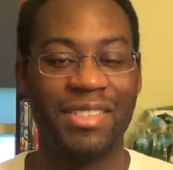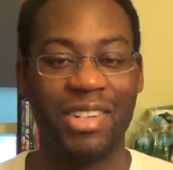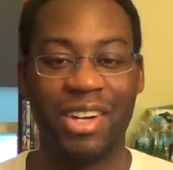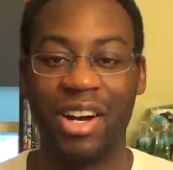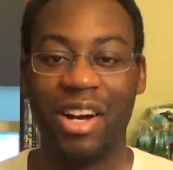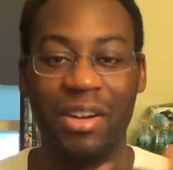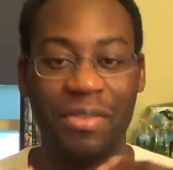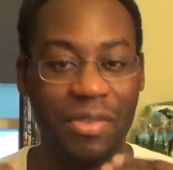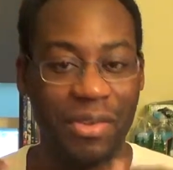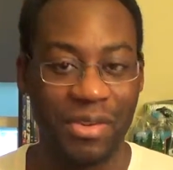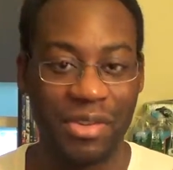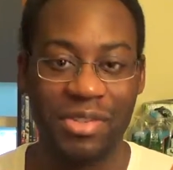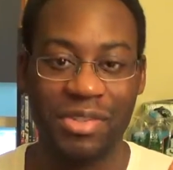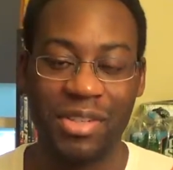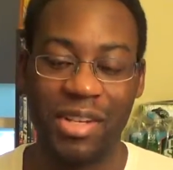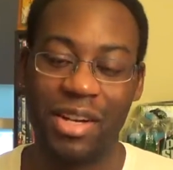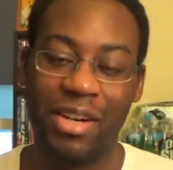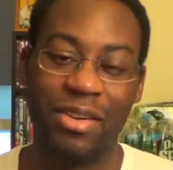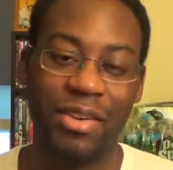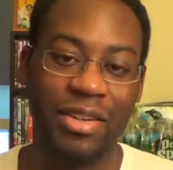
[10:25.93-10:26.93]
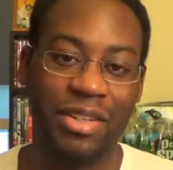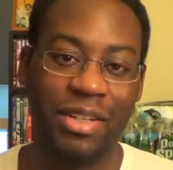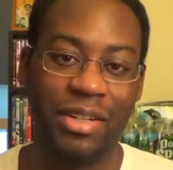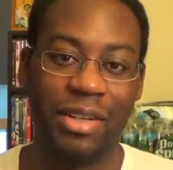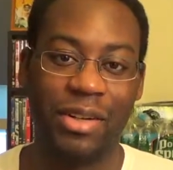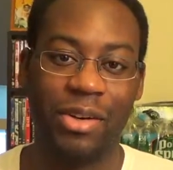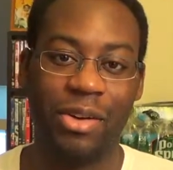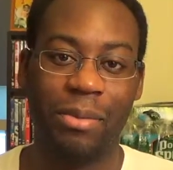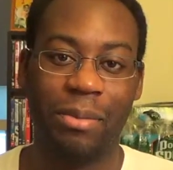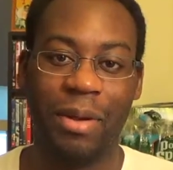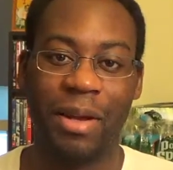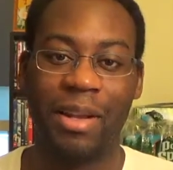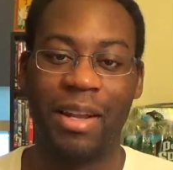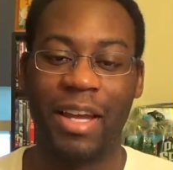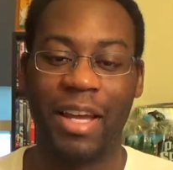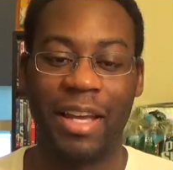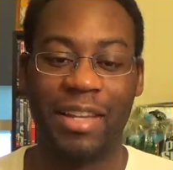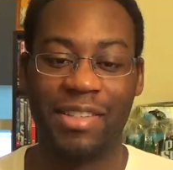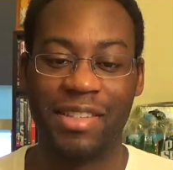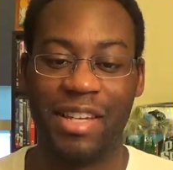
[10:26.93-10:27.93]
Sorry for the stuttering a little bit.
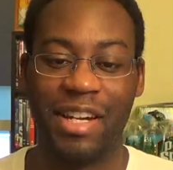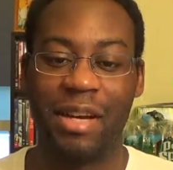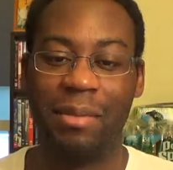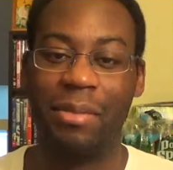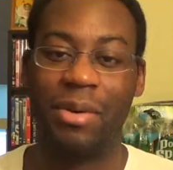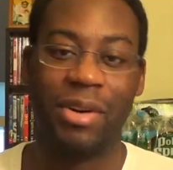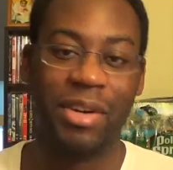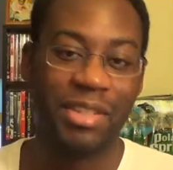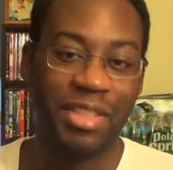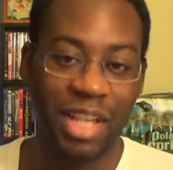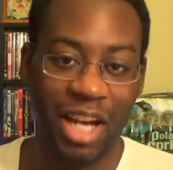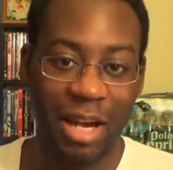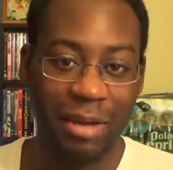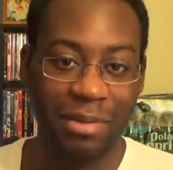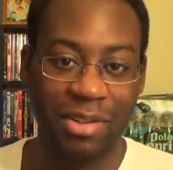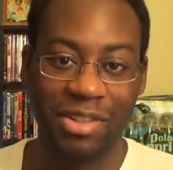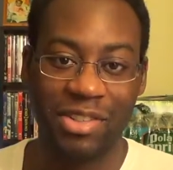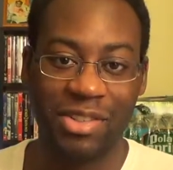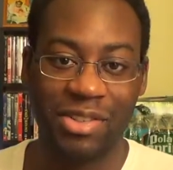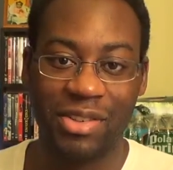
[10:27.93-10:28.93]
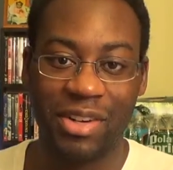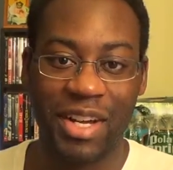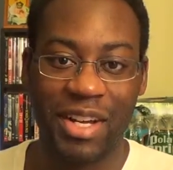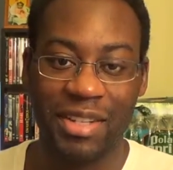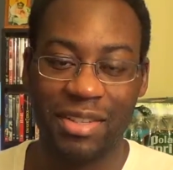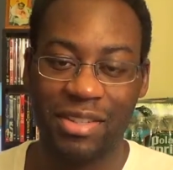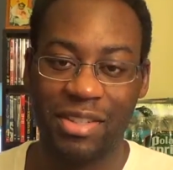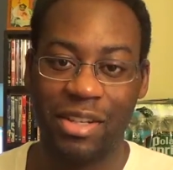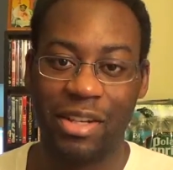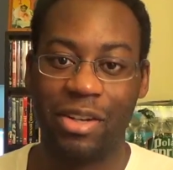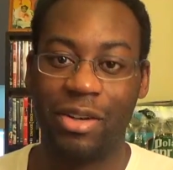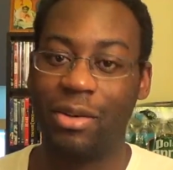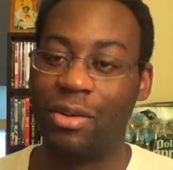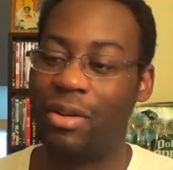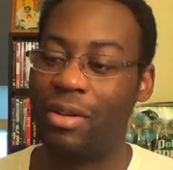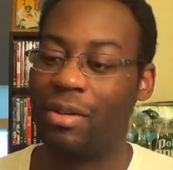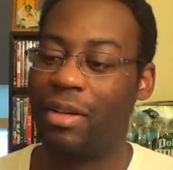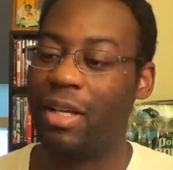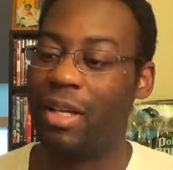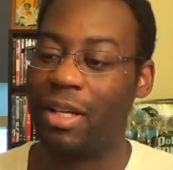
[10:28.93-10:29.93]
Like I said, I'm on a time constraint,
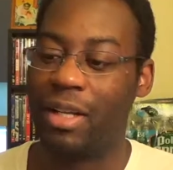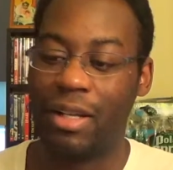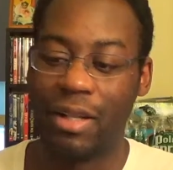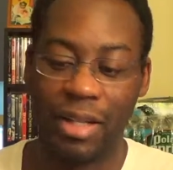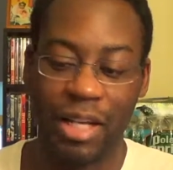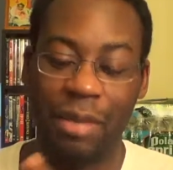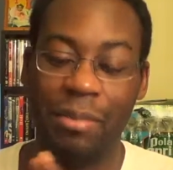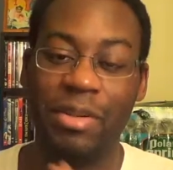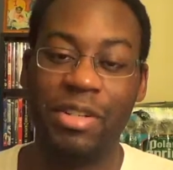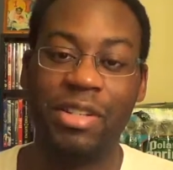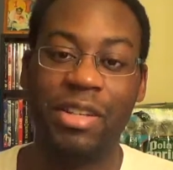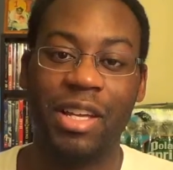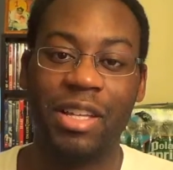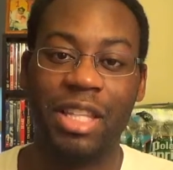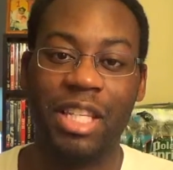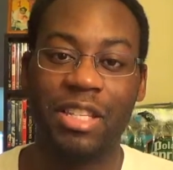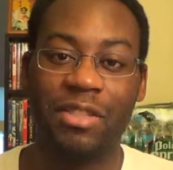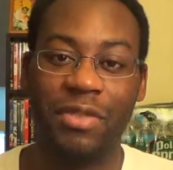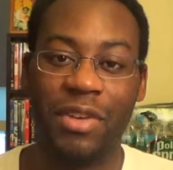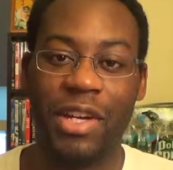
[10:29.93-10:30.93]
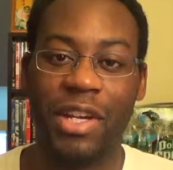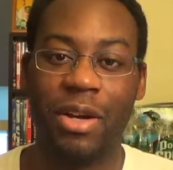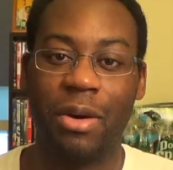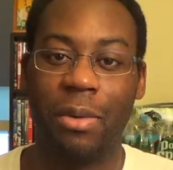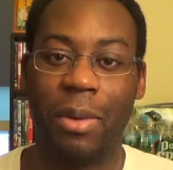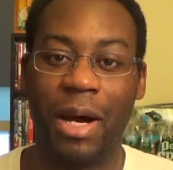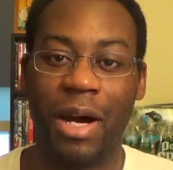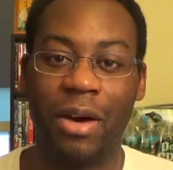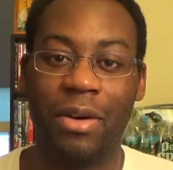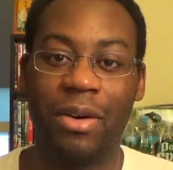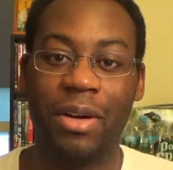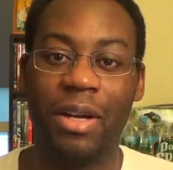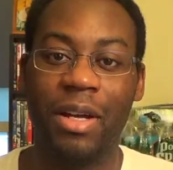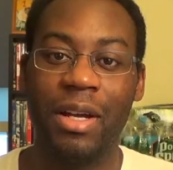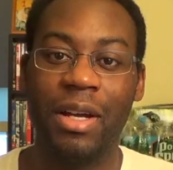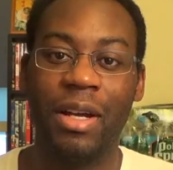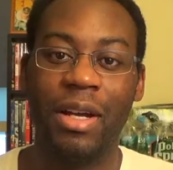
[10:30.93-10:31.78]
so let me just get this video out.